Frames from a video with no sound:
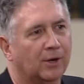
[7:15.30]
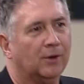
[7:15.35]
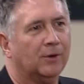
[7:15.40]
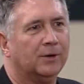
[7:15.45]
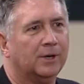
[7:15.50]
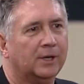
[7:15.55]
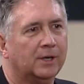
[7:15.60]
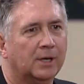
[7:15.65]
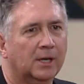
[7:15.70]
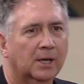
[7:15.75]
on
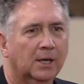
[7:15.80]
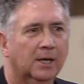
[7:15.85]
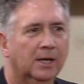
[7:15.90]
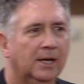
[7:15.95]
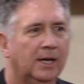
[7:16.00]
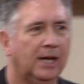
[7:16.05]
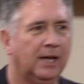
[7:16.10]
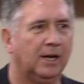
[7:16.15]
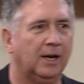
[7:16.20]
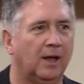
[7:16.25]
it.
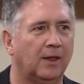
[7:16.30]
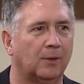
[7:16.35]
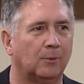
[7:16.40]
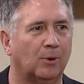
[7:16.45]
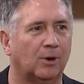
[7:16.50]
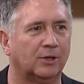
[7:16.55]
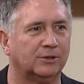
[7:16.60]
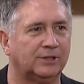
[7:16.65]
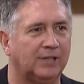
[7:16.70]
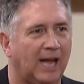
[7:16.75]
In other
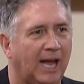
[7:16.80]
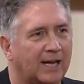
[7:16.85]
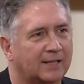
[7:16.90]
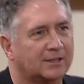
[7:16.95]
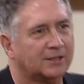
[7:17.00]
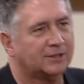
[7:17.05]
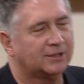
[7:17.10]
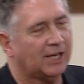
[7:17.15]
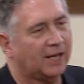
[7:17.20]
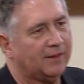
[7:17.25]
words, they
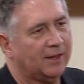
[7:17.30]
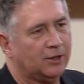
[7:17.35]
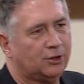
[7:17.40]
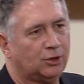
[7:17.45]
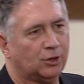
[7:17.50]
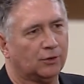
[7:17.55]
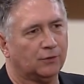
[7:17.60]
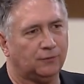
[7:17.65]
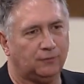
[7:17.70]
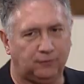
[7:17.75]
actually say that
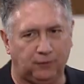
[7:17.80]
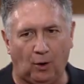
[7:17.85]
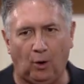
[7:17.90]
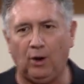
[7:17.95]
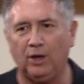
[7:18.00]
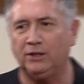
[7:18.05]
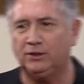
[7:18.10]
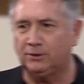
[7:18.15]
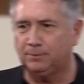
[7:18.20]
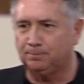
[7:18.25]
your
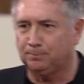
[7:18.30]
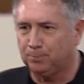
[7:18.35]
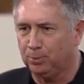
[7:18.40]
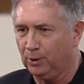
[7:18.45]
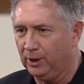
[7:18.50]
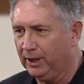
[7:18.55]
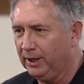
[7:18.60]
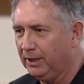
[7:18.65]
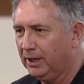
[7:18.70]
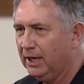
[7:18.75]
voice
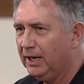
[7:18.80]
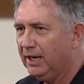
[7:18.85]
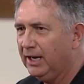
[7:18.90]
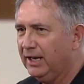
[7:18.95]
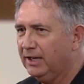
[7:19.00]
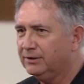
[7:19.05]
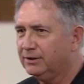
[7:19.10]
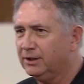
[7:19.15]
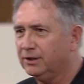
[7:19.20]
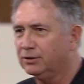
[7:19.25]
print
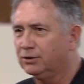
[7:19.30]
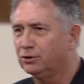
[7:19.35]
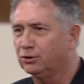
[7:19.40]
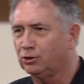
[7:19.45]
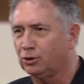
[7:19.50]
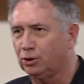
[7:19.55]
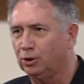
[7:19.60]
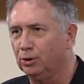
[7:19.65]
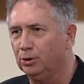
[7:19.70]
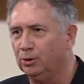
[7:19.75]
is as
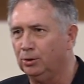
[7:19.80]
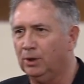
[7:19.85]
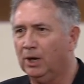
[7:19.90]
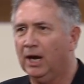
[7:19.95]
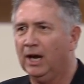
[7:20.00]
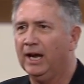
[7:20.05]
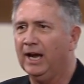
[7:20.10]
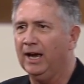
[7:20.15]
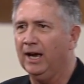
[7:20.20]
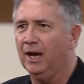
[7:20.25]
true
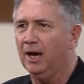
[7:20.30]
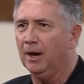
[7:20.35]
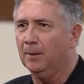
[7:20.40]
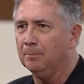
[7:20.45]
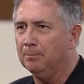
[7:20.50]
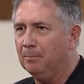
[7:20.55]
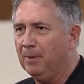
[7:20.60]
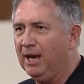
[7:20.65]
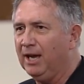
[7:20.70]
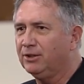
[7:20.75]
a
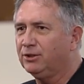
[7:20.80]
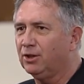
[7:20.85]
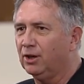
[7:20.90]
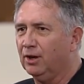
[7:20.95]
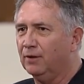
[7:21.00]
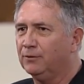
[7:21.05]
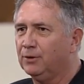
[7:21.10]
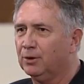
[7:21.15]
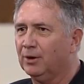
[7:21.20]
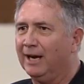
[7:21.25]
measure
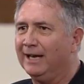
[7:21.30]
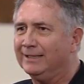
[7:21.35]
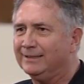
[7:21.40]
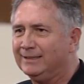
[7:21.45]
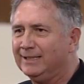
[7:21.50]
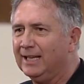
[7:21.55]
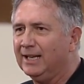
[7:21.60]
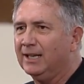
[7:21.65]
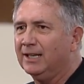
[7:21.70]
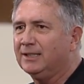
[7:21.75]
of your
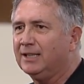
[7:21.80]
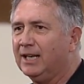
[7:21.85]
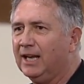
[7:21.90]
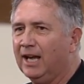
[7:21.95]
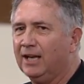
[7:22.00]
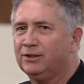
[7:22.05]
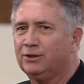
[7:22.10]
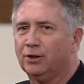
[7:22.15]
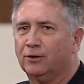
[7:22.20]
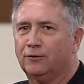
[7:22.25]
identity
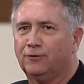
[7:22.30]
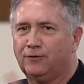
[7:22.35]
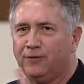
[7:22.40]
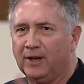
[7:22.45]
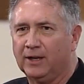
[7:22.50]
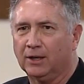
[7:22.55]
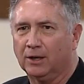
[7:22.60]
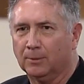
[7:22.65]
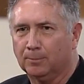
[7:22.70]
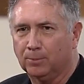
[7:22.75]
as your
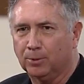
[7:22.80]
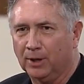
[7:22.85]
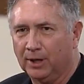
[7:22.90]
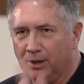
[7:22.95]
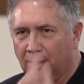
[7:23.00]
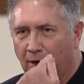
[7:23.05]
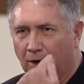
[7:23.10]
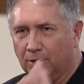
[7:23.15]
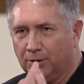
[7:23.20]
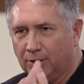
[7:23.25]

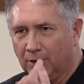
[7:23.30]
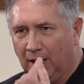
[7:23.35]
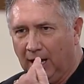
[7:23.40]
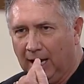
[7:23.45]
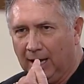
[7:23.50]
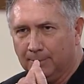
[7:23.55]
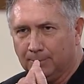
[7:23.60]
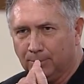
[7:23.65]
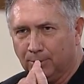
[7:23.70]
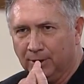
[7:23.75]
fingerprint or your
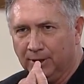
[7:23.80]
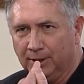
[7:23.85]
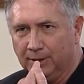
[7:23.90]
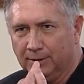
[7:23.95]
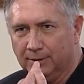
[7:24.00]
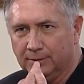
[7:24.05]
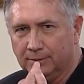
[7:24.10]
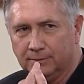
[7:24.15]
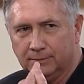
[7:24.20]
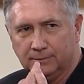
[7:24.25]
eye print,
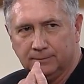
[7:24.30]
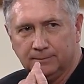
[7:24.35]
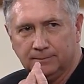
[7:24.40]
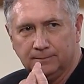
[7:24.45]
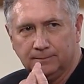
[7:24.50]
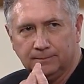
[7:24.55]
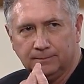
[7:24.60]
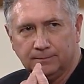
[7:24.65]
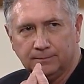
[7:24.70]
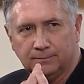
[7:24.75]

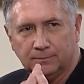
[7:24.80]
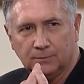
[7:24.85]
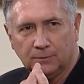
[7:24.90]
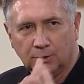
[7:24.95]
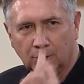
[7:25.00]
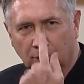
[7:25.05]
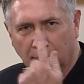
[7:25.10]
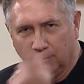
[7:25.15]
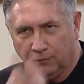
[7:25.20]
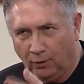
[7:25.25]

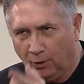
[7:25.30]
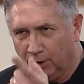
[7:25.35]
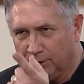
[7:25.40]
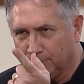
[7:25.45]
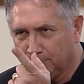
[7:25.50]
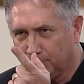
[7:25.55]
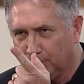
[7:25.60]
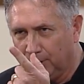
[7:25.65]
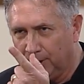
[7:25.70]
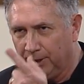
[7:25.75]
your
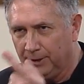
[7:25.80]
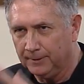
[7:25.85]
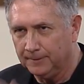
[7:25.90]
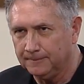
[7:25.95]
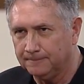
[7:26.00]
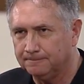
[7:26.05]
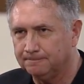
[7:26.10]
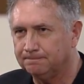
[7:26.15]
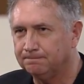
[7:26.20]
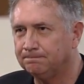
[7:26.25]
voice print.
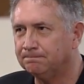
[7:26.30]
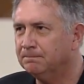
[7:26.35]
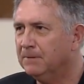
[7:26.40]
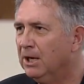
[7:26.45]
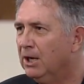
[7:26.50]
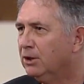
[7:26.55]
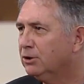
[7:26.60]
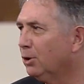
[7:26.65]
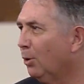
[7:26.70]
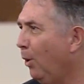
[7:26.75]

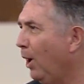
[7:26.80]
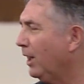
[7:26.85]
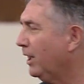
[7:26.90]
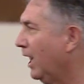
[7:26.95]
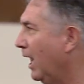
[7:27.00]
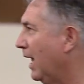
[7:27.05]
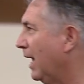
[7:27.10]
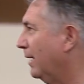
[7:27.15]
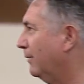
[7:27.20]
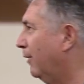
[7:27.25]
So, what
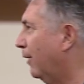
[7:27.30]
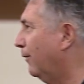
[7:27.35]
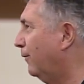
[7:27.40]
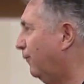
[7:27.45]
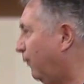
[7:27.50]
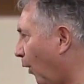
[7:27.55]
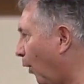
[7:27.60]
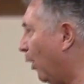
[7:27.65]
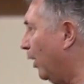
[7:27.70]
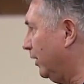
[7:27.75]
kind of
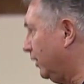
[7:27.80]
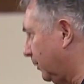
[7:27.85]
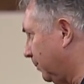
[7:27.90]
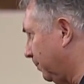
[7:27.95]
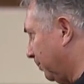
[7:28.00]
a voice